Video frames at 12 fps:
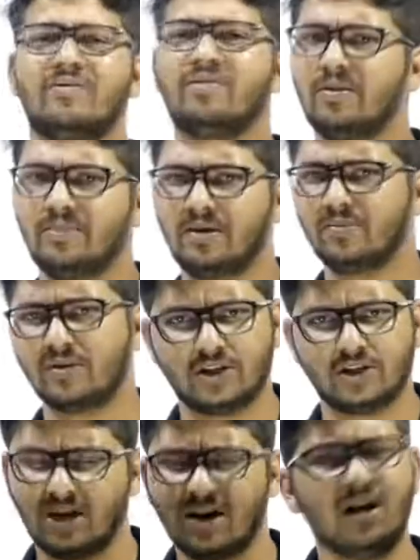equilibrium
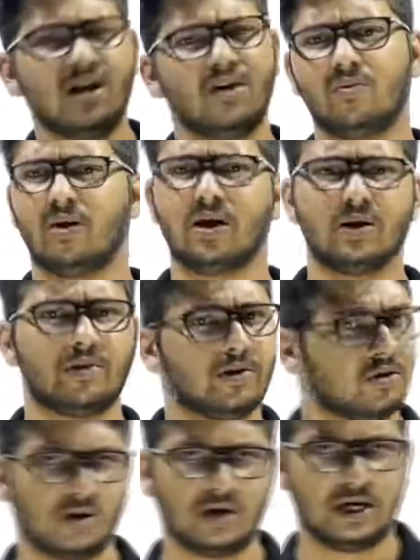position, whatever
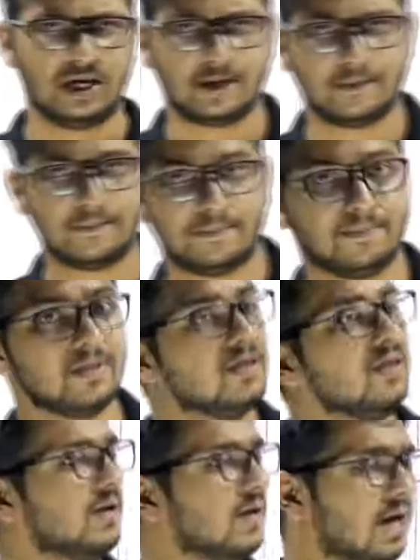you call it.
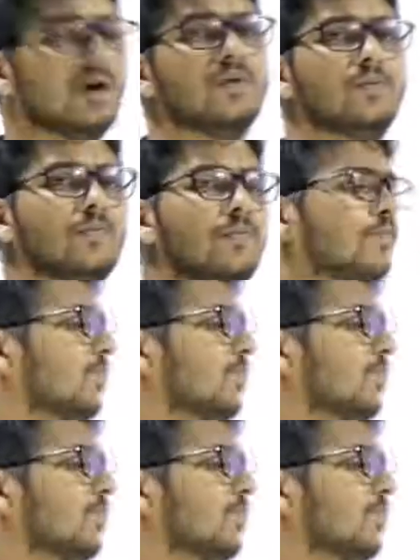Now,